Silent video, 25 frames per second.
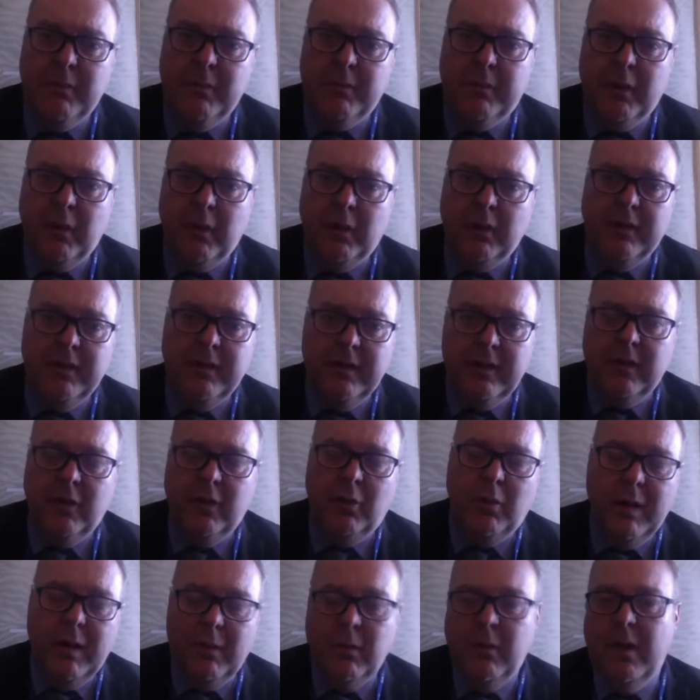But
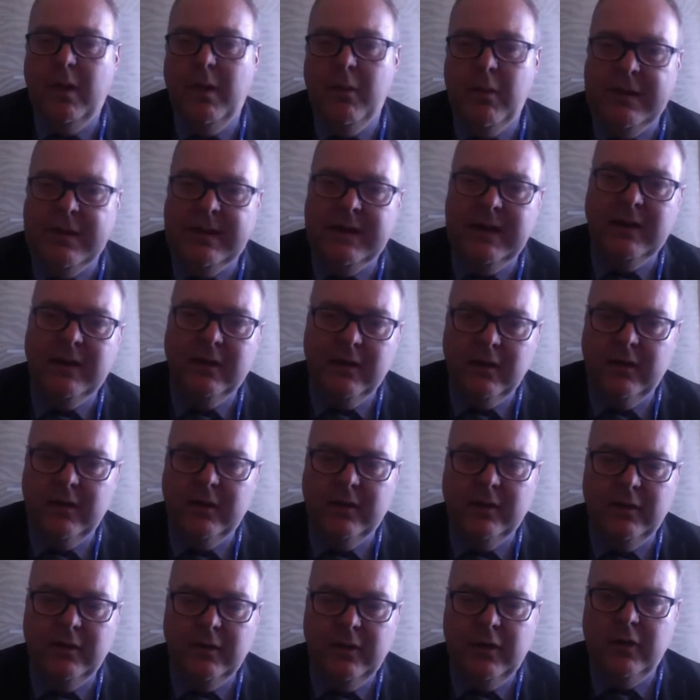when we did
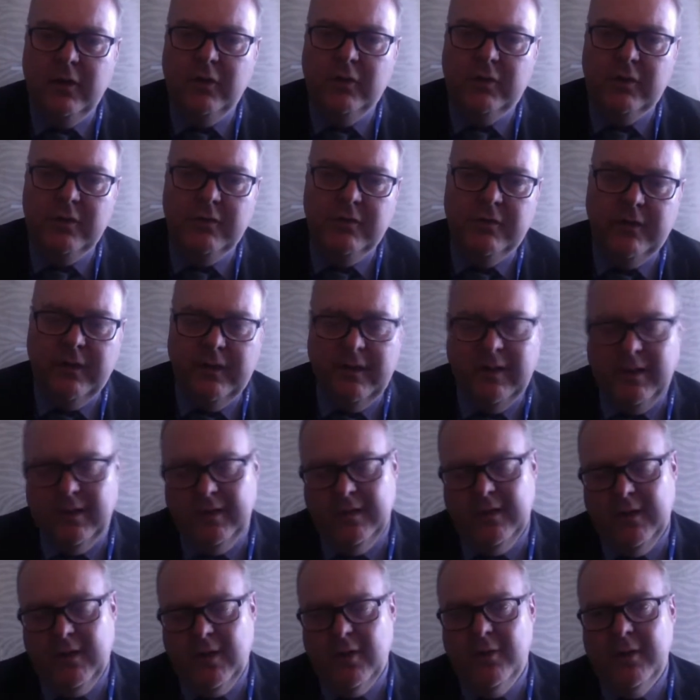use them for
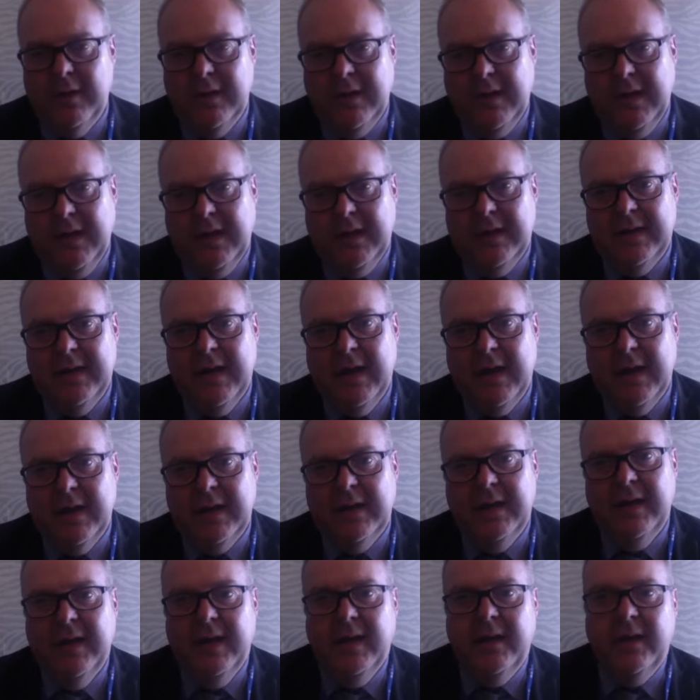the current year
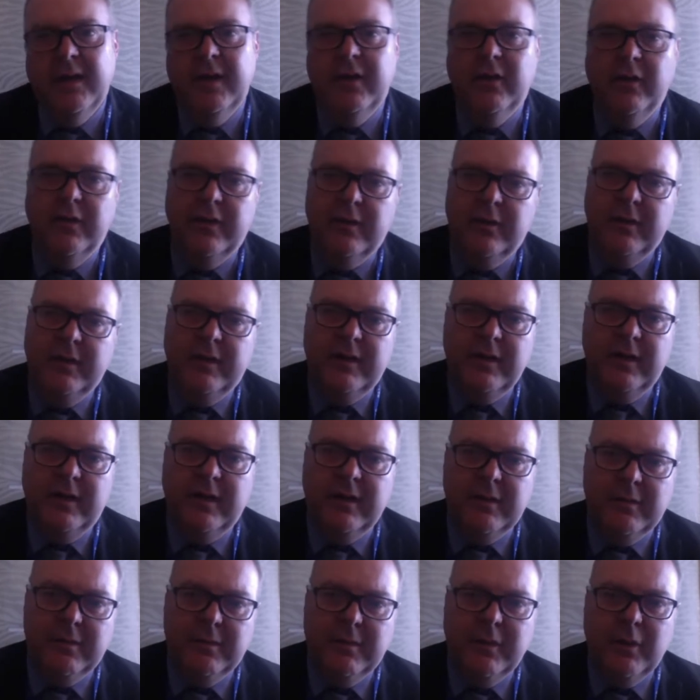9, they're
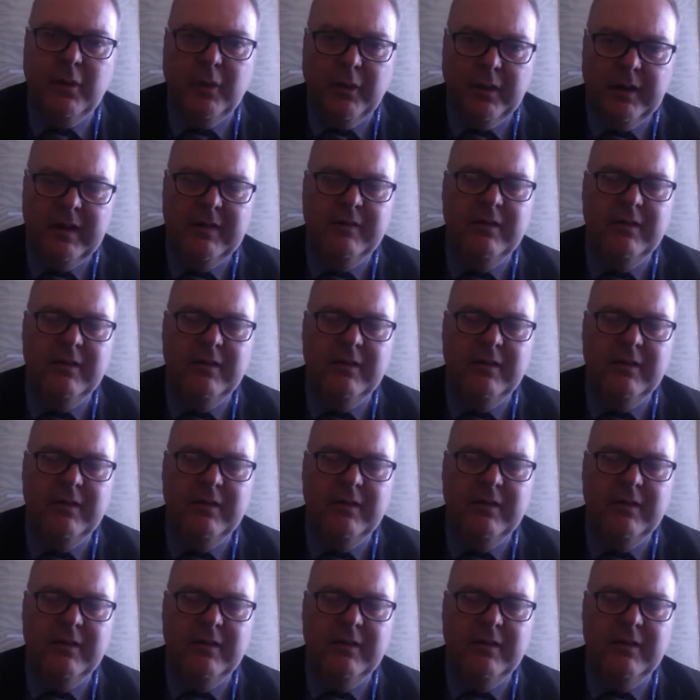incredibly important.